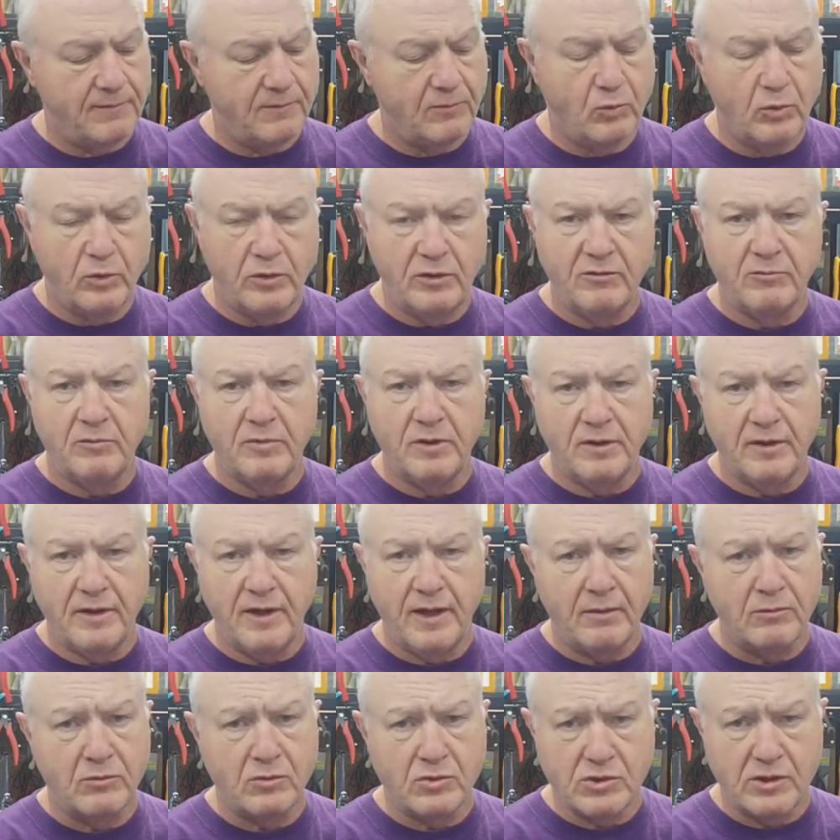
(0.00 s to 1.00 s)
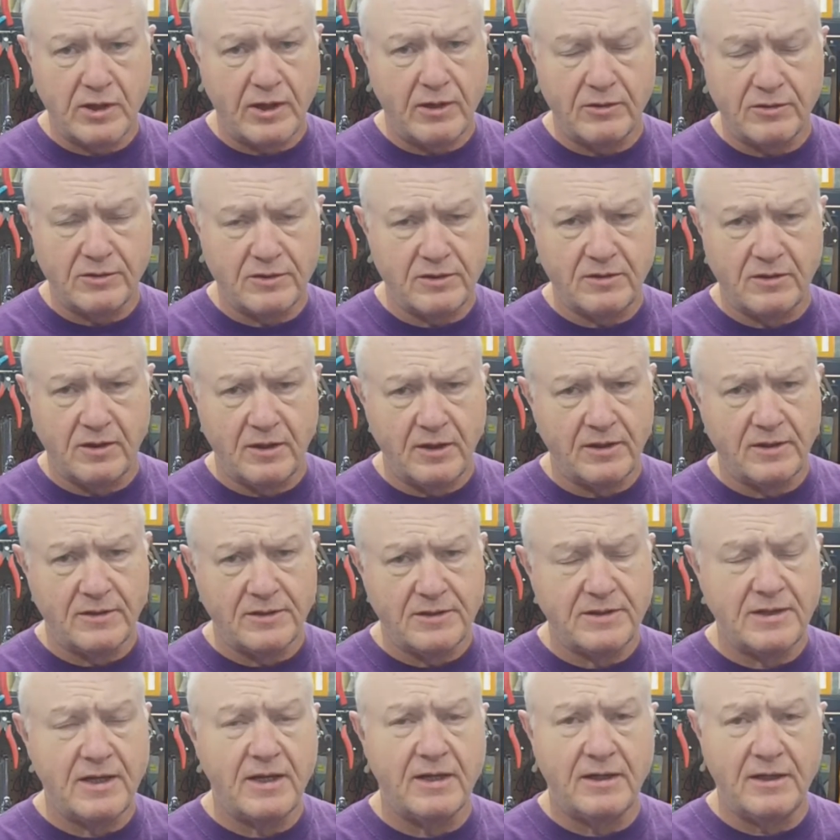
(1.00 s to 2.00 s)
wouldn't have been damaged. Now, like I
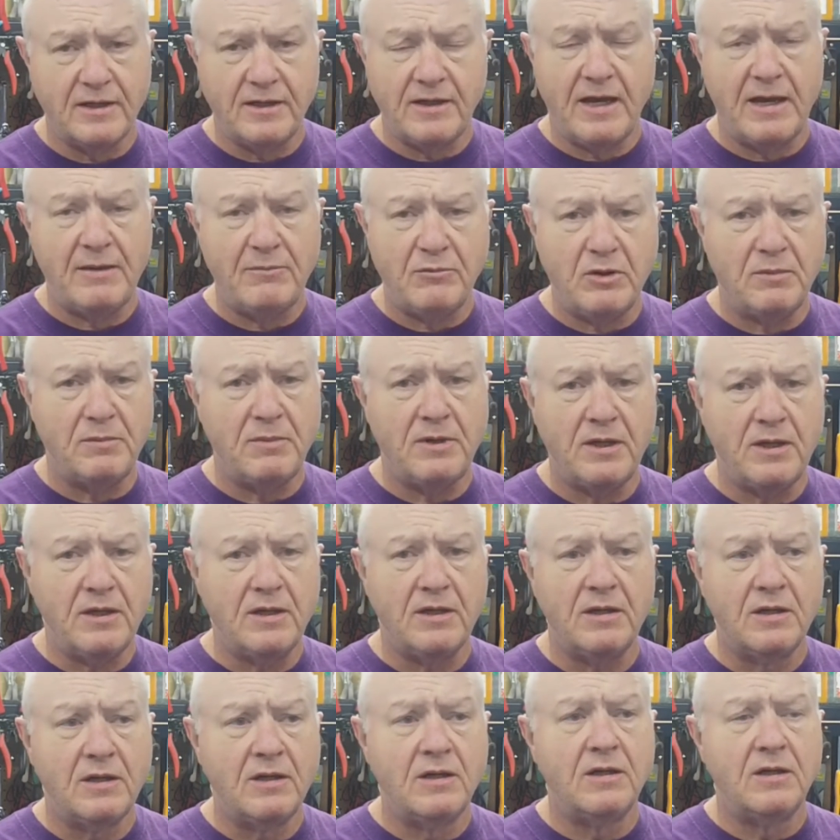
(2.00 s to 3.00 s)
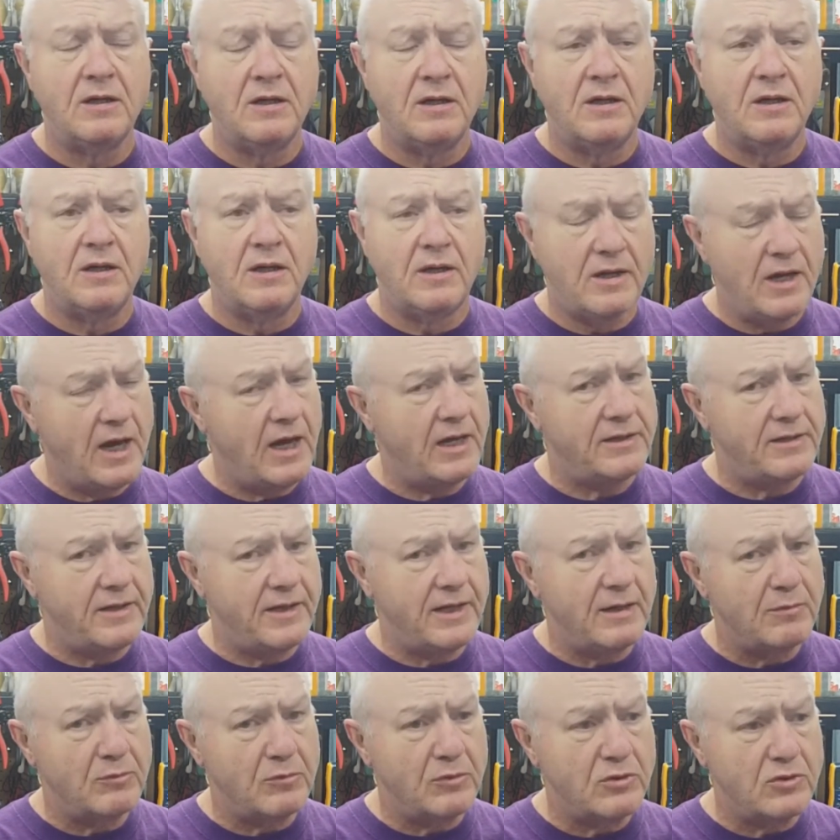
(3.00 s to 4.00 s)
said, it came to me not
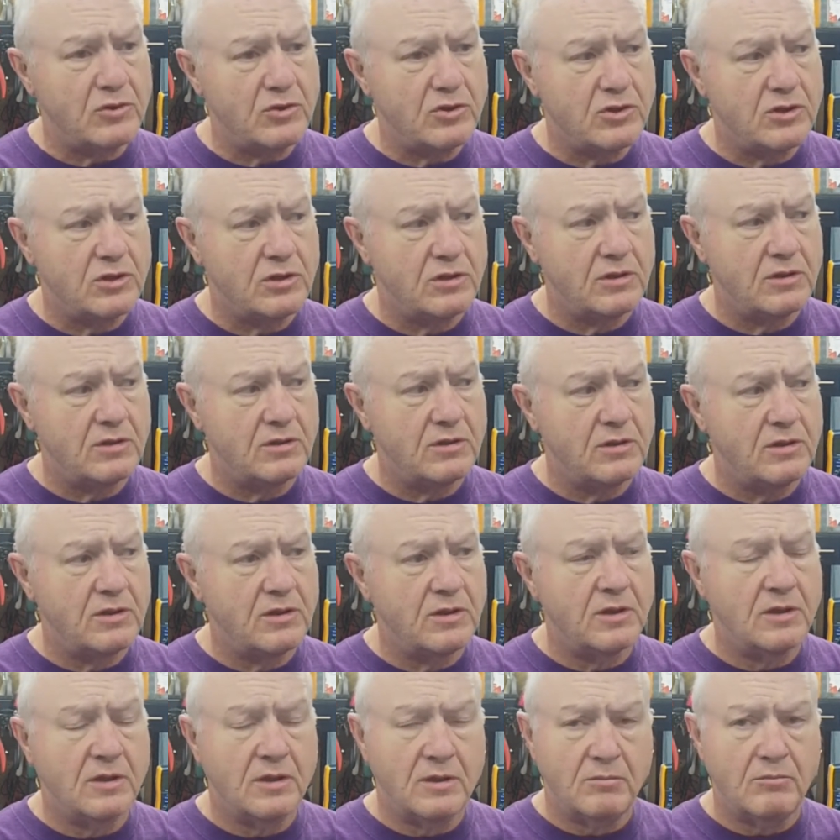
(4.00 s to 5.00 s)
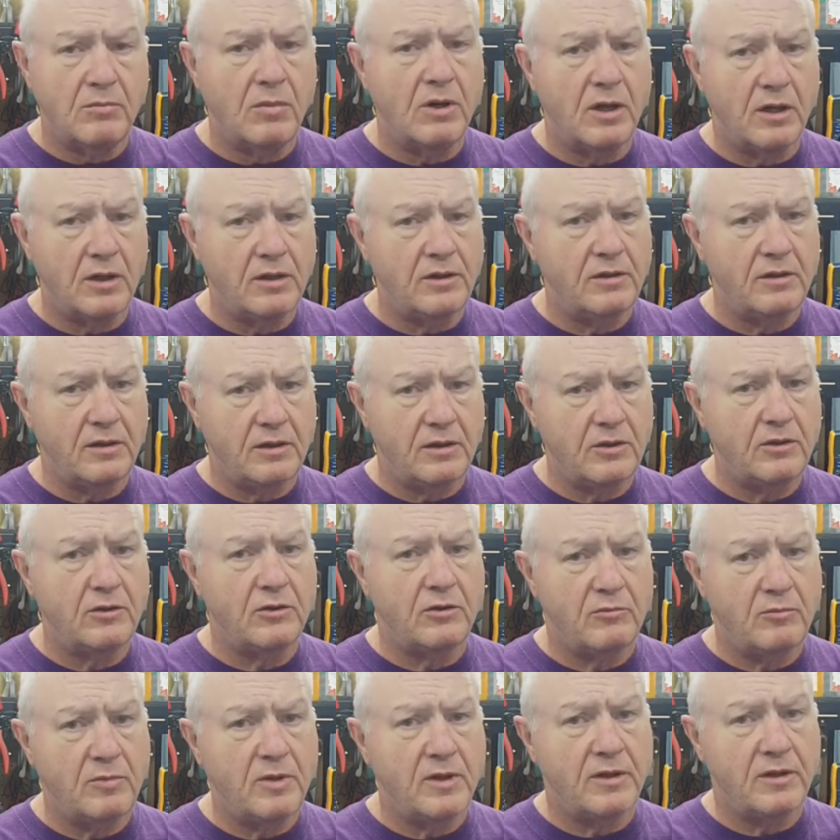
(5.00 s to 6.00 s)
damaged, but it could
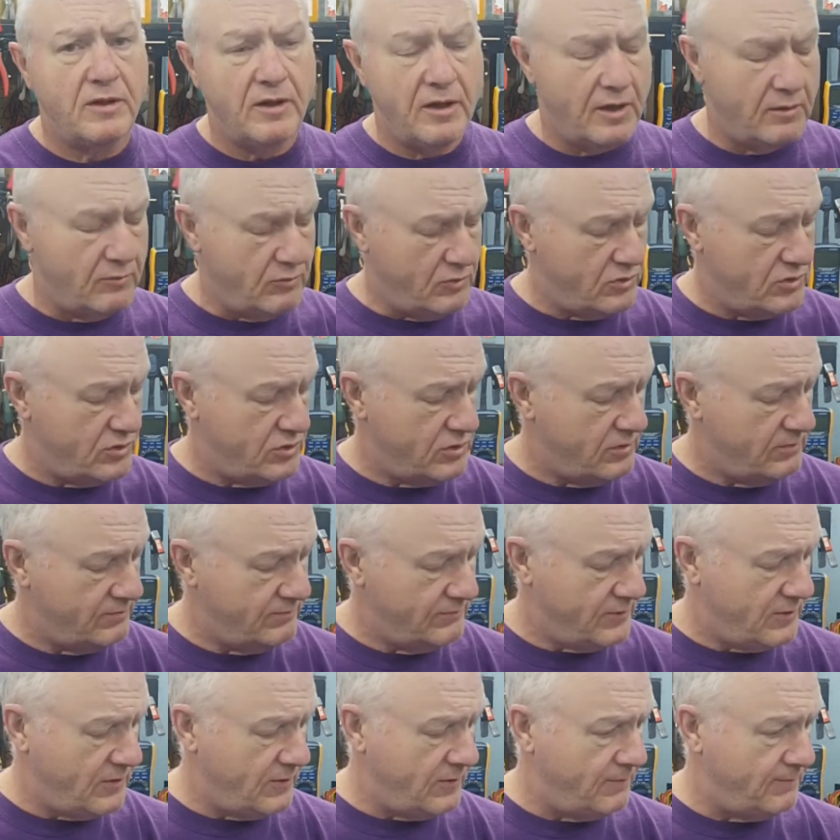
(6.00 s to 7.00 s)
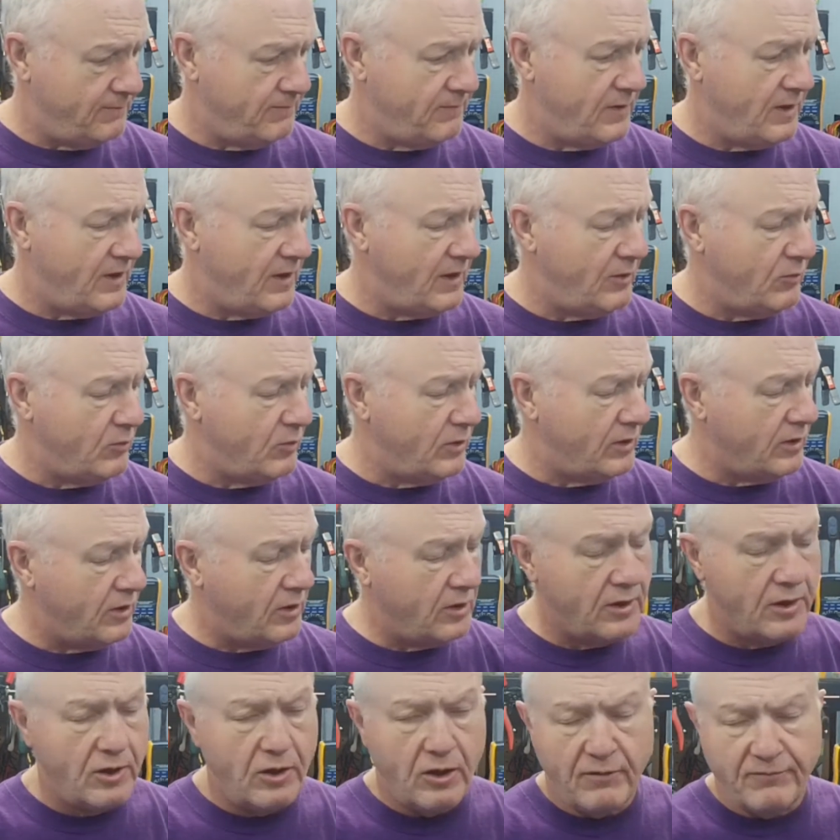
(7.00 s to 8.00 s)
have been damaged. So anyway, I'll
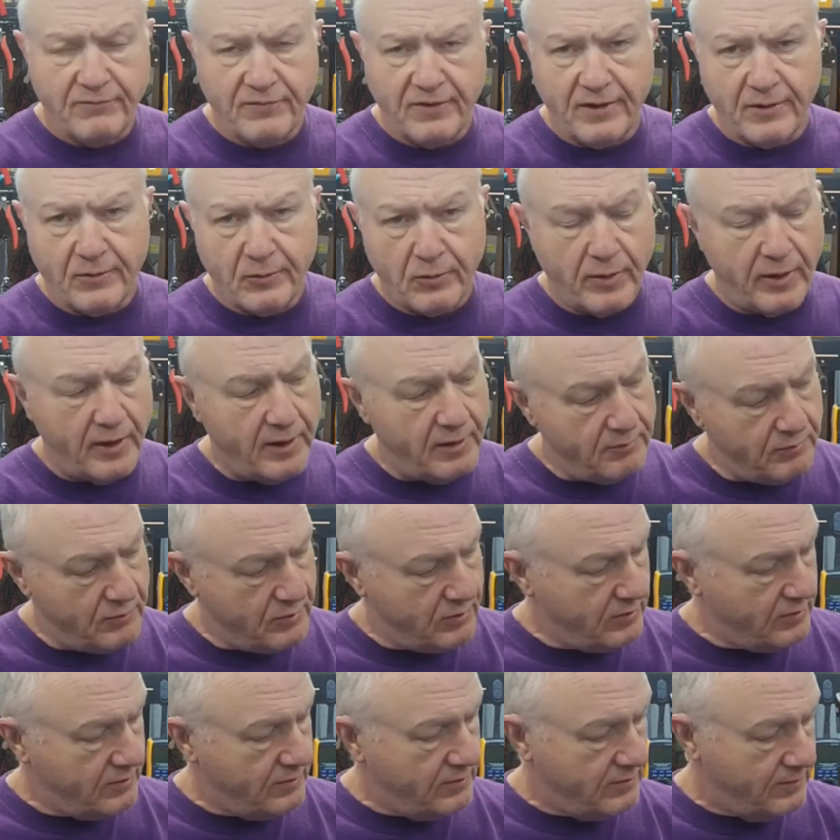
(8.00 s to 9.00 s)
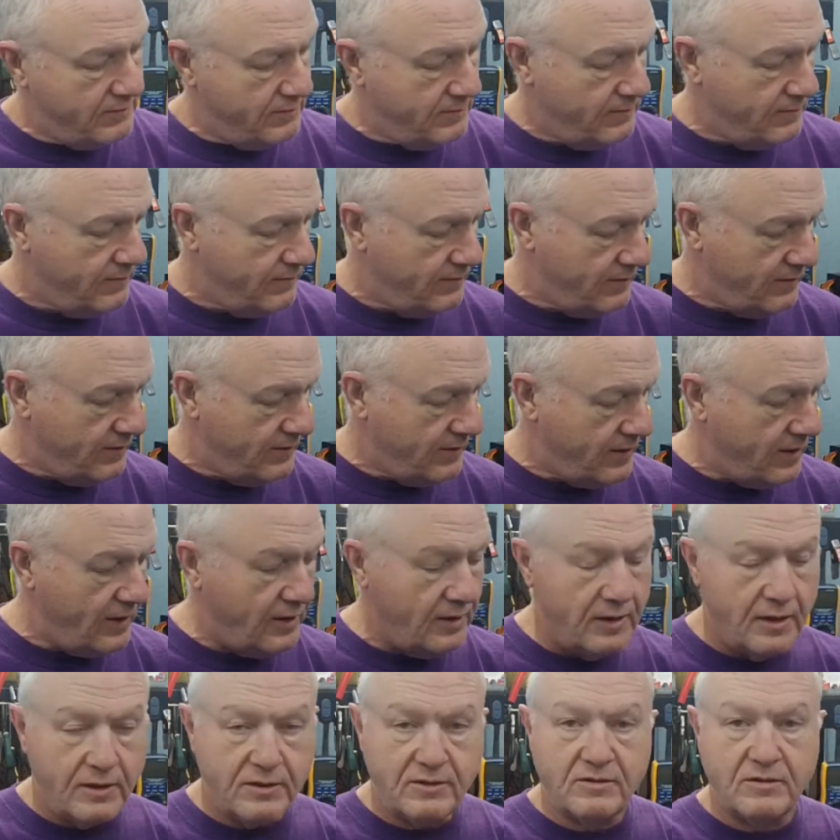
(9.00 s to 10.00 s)
get off that rant, but hey,
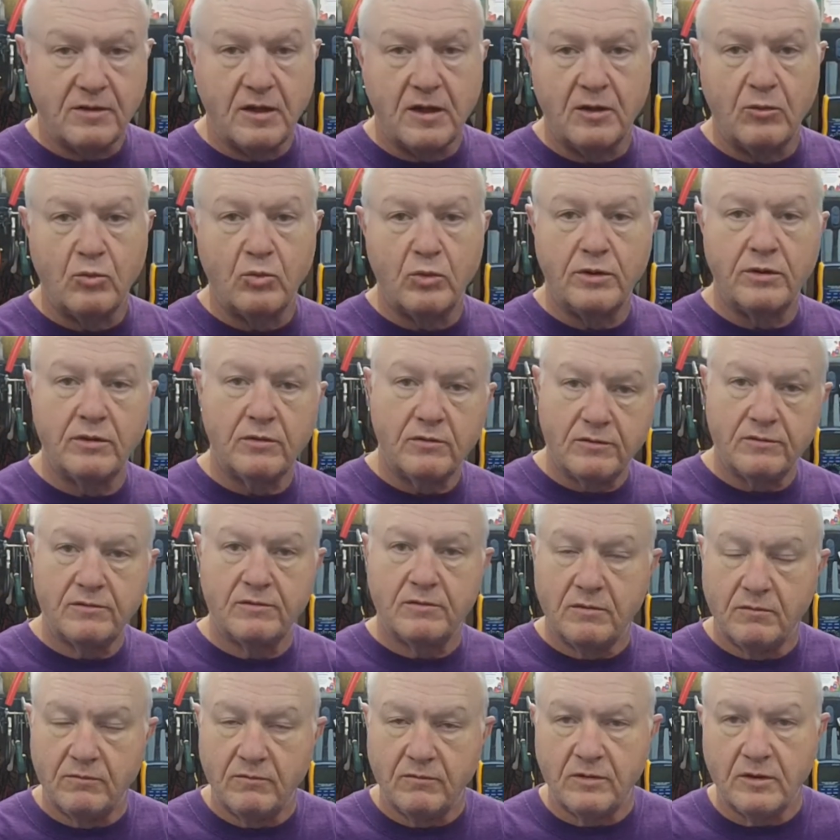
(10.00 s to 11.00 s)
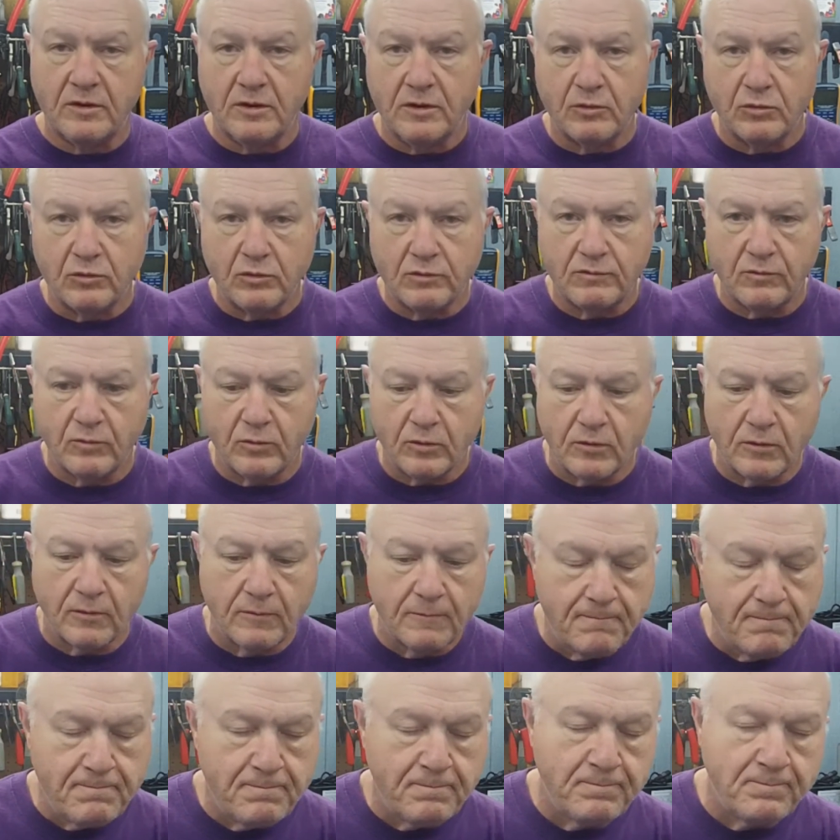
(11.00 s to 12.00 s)
that's kind of what this video is for.
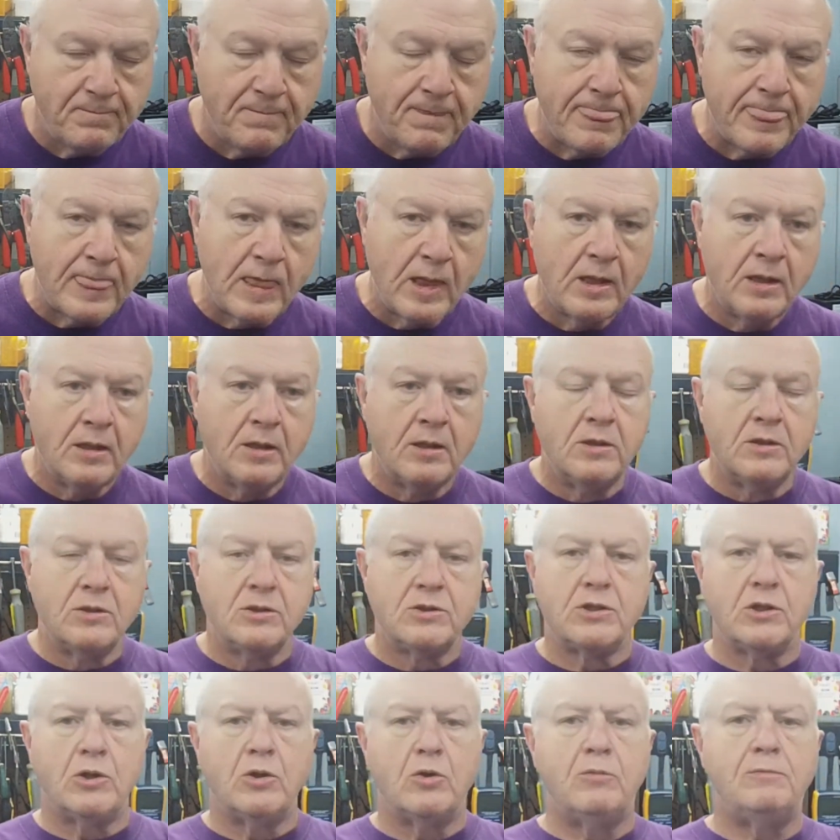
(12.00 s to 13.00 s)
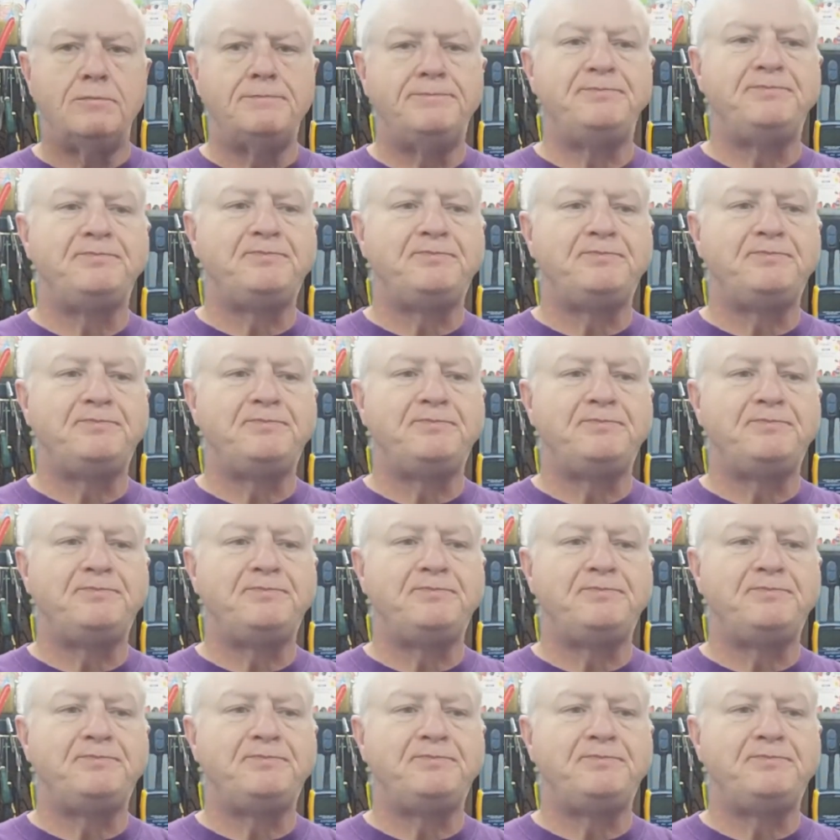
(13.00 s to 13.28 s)
So